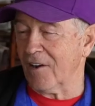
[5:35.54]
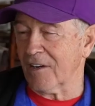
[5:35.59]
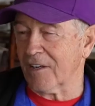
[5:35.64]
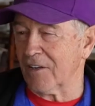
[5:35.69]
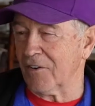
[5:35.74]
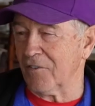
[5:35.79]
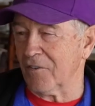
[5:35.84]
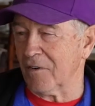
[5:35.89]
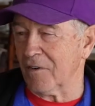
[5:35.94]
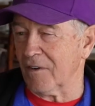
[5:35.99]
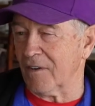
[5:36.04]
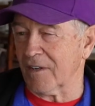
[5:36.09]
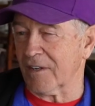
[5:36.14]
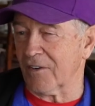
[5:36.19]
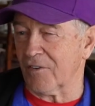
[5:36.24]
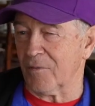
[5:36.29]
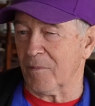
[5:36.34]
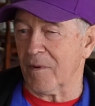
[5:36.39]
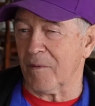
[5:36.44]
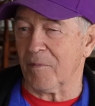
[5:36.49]
I, I can re I
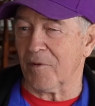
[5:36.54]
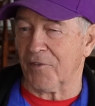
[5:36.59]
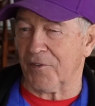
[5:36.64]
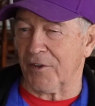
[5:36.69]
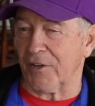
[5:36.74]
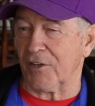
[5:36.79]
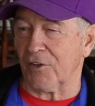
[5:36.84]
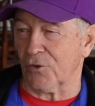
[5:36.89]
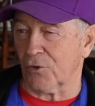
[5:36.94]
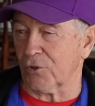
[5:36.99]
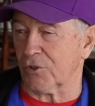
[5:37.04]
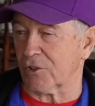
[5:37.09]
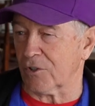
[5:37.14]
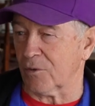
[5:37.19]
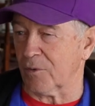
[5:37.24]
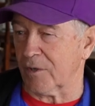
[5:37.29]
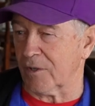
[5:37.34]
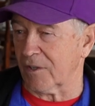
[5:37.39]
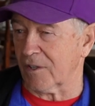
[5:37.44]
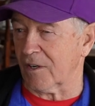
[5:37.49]
can remember thinking also
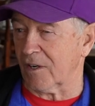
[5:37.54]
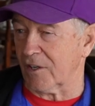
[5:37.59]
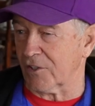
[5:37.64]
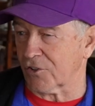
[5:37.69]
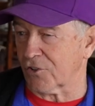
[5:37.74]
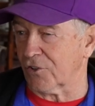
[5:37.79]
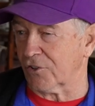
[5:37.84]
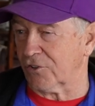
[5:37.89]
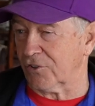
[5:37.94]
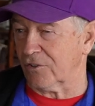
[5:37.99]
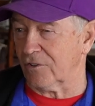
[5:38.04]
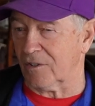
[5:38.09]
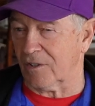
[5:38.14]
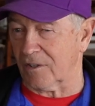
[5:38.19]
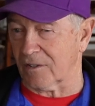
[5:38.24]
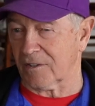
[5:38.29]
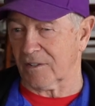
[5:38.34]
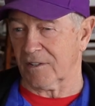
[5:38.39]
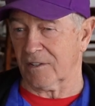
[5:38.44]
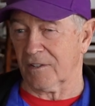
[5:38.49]
when the guys got to
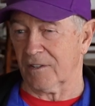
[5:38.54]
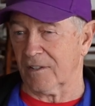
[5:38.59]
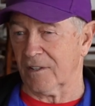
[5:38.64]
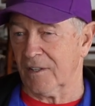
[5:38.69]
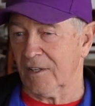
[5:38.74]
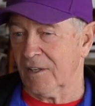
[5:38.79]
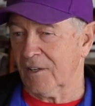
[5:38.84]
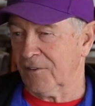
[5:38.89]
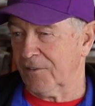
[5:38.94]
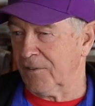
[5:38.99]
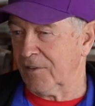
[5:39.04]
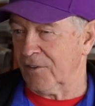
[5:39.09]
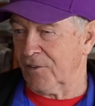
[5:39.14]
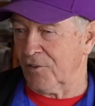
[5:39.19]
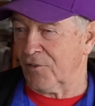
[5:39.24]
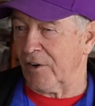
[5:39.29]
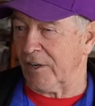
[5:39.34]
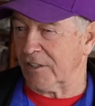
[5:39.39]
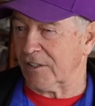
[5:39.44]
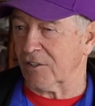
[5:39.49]
like. Uh,
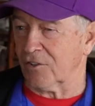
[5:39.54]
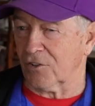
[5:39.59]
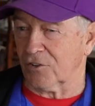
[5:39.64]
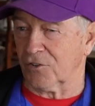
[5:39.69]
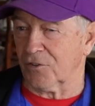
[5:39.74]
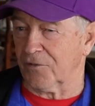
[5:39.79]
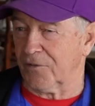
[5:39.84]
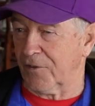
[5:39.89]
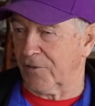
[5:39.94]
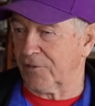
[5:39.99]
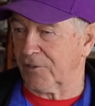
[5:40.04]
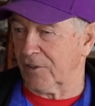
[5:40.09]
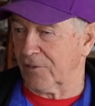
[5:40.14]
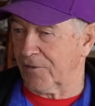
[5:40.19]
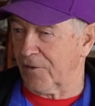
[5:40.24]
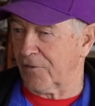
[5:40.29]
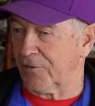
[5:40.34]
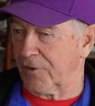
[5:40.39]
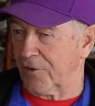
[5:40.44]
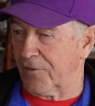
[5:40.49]
in racing got to fifteen
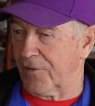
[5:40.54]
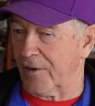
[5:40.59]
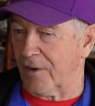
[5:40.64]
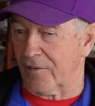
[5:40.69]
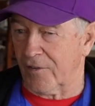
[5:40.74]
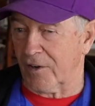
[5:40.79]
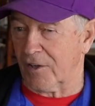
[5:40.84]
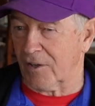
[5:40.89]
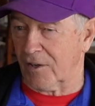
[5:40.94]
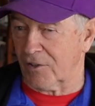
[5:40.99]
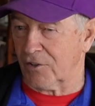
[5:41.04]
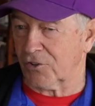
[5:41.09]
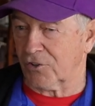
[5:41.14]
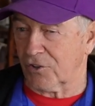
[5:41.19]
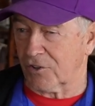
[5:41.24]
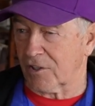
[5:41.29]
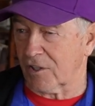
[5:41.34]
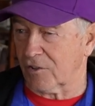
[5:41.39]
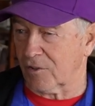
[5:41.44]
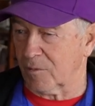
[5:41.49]
fifty-five, I, I used
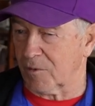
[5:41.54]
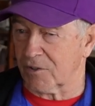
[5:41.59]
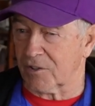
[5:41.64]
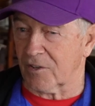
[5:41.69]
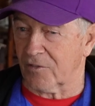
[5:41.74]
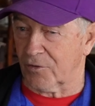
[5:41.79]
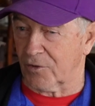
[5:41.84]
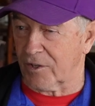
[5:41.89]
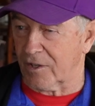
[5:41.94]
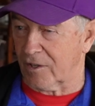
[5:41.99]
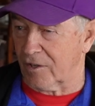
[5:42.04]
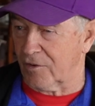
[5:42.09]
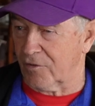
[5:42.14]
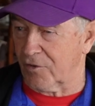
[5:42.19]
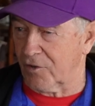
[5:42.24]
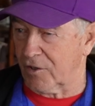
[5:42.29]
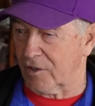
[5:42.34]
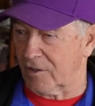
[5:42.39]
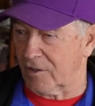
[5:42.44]
to say to myself, well, they're over the